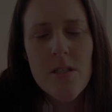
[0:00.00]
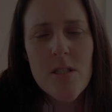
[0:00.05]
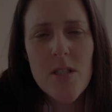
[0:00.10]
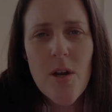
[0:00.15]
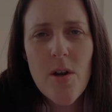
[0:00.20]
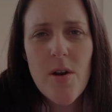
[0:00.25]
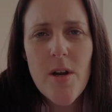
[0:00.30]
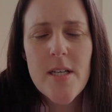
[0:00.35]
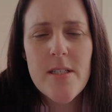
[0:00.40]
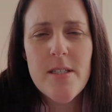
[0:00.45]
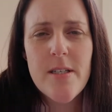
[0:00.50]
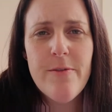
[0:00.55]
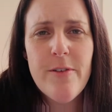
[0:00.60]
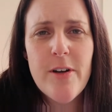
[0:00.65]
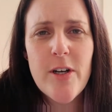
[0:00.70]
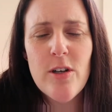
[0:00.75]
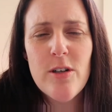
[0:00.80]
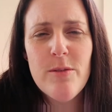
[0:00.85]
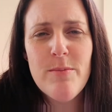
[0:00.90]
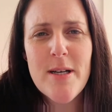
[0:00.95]
So as
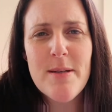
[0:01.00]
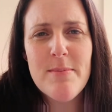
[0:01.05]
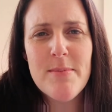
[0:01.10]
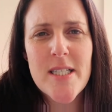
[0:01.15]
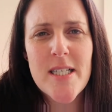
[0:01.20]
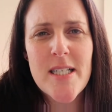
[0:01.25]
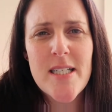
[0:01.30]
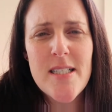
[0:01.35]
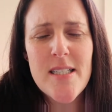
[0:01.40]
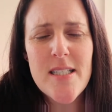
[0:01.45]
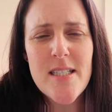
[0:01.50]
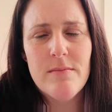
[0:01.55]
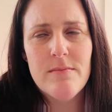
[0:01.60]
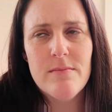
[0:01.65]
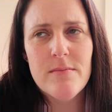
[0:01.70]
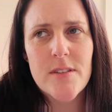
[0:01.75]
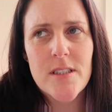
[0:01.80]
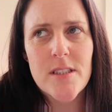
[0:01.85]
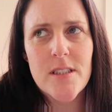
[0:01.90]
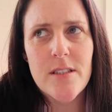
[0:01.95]
every good mum
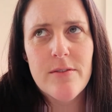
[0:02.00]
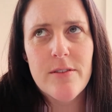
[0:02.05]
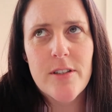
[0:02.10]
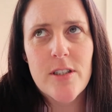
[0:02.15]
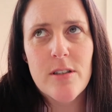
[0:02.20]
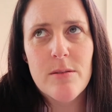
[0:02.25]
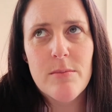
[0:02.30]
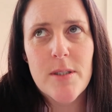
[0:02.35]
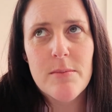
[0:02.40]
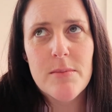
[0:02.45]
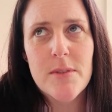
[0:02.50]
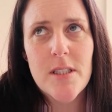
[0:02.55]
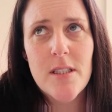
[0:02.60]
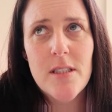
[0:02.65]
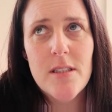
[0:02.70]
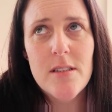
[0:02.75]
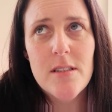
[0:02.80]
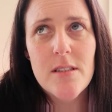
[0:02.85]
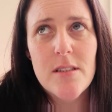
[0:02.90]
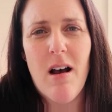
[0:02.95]

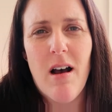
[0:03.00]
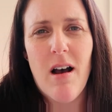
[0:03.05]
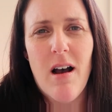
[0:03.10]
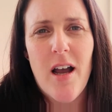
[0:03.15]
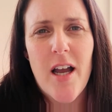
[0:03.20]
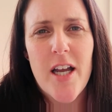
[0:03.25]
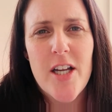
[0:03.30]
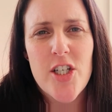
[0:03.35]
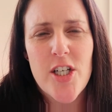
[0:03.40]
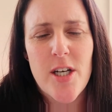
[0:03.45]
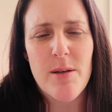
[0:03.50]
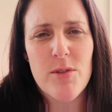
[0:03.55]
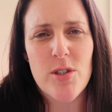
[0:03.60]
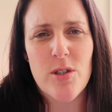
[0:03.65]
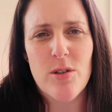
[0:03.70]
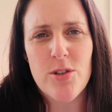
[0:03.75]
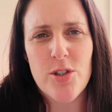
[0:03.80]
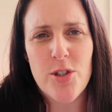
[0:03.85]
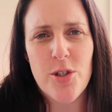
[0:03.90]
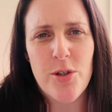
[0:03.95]
does, I jumped
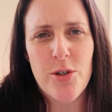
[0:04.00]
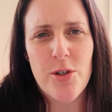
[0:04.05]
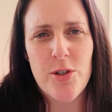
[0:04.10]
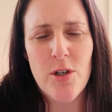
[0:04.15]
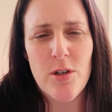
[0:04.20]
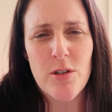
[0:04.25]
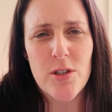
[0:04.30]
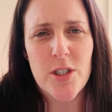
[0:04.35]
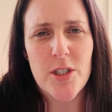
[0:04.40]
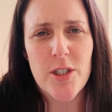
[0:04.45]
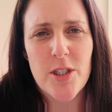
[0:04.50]
onto Dr.